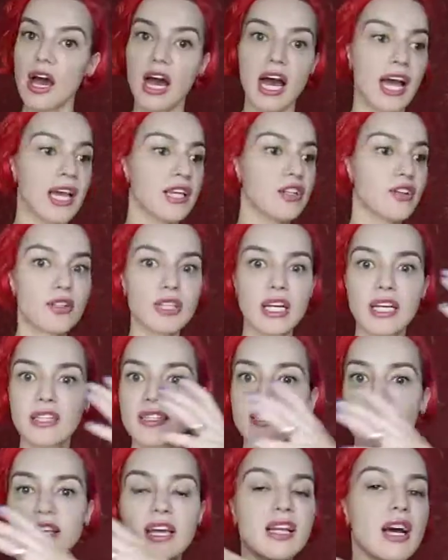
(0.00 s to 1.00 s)
I don't
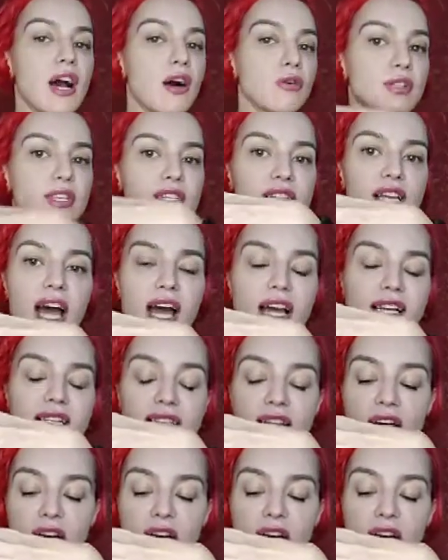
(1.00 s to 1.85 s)
understand how these guys